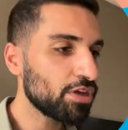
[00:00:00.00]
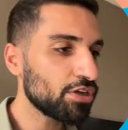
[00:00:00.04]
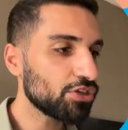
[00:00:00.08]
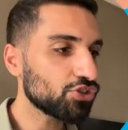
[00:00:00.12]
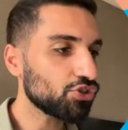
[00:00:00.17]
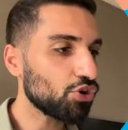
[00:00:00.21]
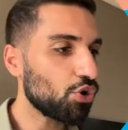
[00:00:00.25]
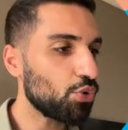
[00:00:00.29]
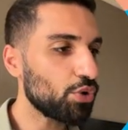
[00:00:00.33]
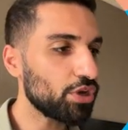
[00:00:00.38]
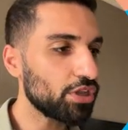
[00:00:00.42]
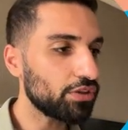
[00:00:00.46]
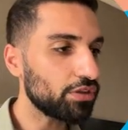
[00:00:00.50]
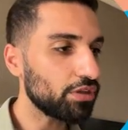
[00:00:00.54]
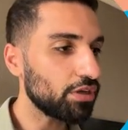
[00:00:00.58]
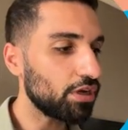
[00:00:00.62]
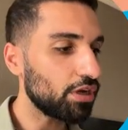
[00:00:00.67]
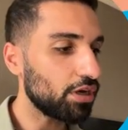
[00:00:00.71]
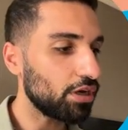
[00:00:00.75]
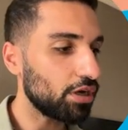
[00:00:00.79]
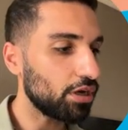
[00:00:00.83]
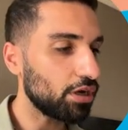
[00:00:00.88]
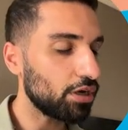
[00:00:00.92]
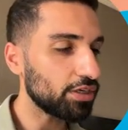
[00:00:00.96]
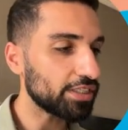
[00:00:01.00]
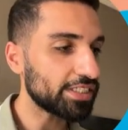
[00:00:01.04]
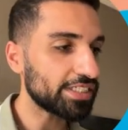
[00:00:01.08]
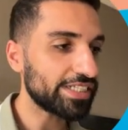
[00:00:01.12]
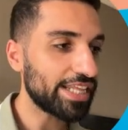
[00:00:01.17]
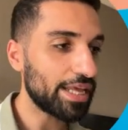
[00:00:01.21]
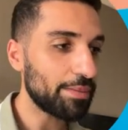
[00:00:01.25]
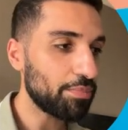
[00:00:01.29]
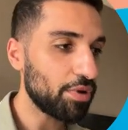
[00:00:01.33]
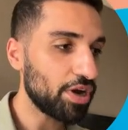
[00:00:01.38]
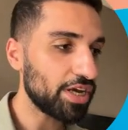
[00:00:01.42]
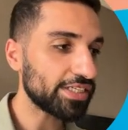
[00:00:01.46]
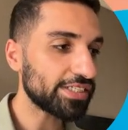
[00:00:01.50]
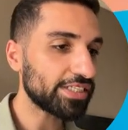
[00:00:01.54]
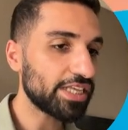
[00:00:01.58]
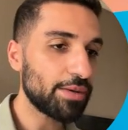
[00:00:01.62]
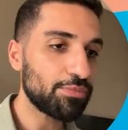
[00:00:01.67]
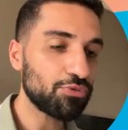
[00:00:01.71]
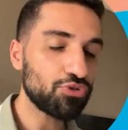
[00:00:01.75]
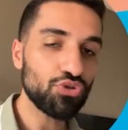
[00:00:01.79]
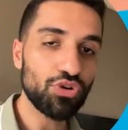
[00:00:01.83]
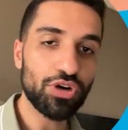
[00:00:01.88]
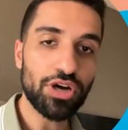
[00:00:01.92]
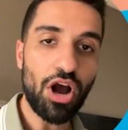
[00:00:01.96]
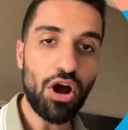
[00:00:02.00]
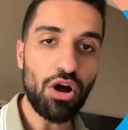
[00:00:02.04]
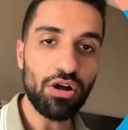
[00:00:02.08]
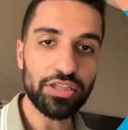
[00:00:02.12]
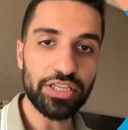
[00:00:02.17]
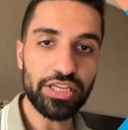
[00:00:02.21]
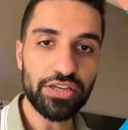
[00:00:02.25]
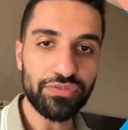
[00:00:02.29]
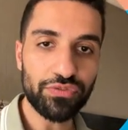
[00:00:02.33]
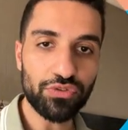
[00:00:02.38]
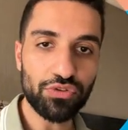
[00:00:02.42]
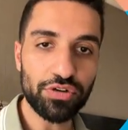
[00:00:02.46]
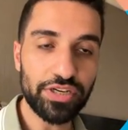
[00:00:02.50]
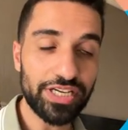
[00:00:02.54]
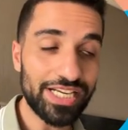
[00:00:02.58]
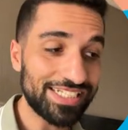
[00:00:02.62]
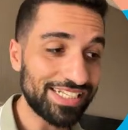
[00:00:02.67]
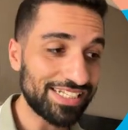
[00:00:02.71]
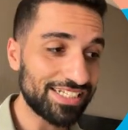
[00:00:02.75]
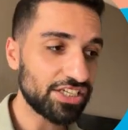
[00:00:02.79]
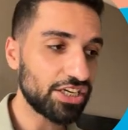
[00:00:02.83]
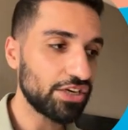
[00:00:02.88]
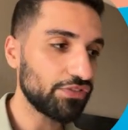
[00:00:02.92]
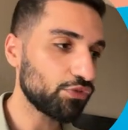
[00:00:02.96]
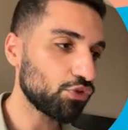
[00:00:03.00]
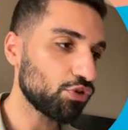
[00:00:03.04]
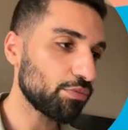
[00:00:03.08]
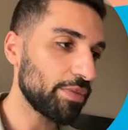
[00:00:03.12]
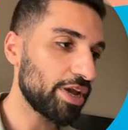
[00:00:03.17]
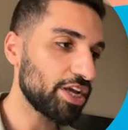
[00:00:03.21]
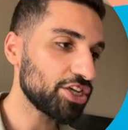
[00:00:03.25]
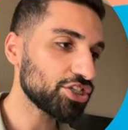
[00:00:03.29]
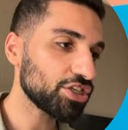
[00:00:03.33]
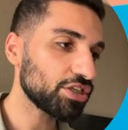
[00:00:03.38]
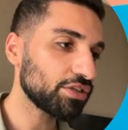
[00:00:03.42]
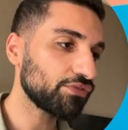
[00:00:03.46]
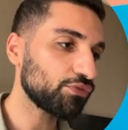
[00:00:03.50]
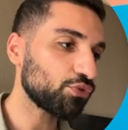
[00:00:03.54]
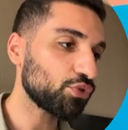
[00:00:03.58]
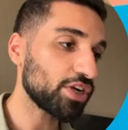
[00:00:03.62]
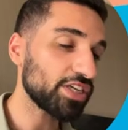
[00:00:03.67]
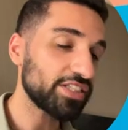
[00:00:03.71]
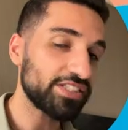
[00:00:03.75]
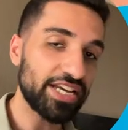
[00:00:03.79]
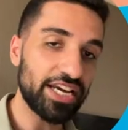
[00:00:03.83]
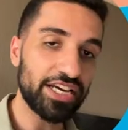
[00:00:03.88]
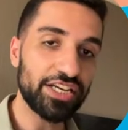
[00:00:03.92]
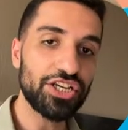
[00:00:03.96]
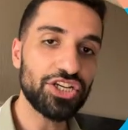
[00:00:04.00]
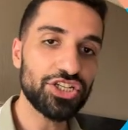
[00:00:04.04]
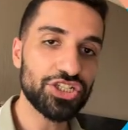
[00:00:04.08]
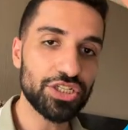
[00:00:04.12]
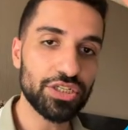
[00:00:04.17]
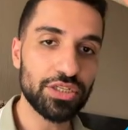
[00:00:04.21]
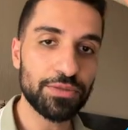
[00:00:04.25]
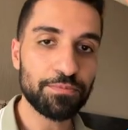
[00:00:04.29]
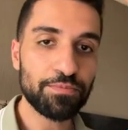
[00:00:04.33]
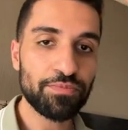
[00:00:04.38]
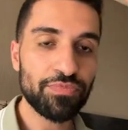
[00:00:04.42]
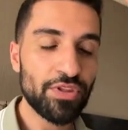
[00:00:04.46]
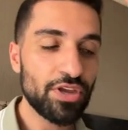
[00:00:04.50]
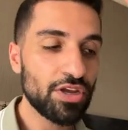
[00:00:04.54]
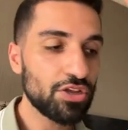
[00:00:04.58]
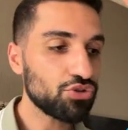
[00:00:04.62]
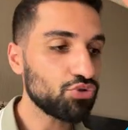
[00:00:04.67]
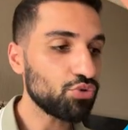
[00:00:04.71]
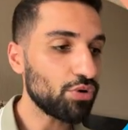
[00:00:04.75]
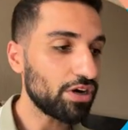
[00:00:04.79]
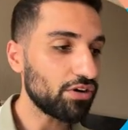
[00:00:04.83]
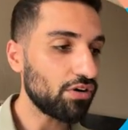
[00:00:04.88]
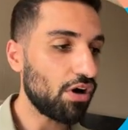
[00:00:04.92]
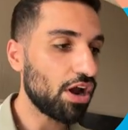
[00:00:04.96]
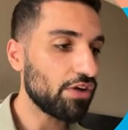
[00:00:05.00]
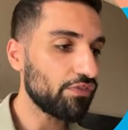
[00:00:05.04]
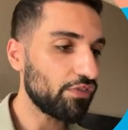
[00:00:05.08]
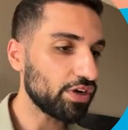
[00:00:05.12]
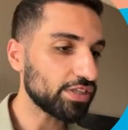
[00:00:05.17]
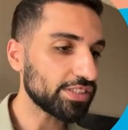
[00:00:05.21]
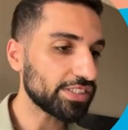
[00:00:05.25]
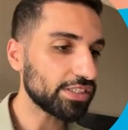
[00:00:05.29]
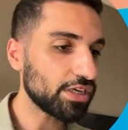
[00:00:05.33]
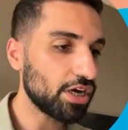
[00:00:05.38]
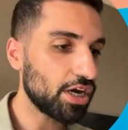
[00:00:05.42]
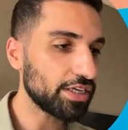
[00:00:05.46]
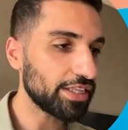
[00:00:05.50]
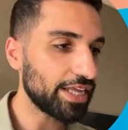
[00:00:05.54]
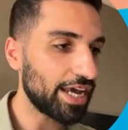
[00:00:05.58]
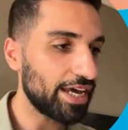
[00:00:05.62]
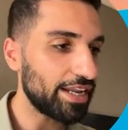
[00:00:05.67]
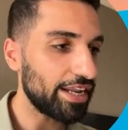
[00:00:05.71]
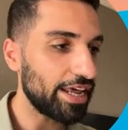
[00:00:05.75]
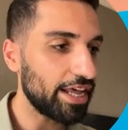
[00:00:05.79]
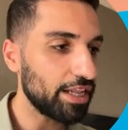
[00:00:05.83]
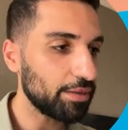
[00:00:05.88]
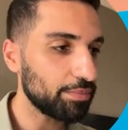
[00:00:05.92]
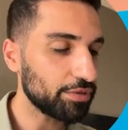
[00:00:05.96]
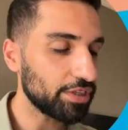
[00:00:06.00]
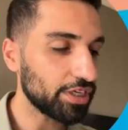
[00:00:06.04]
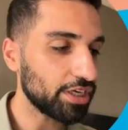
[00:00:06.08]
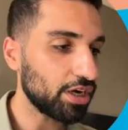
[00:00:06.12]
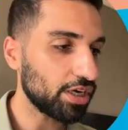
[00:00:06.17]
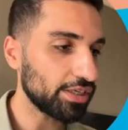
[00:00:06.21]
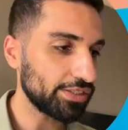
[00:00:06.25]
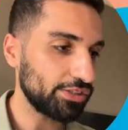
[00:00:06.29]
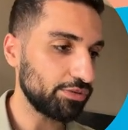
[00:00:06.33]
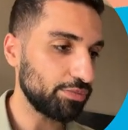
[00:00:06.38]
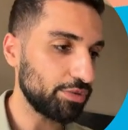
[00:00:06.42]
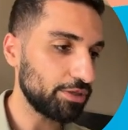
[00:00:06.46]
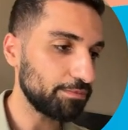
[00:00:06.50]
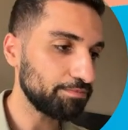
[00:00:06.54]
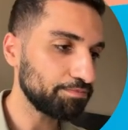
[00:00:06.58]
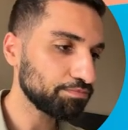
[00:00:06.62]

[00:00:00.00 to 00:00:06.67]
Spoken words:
So we step by step took all the necessary information for the technician to arrive on site and help the customer.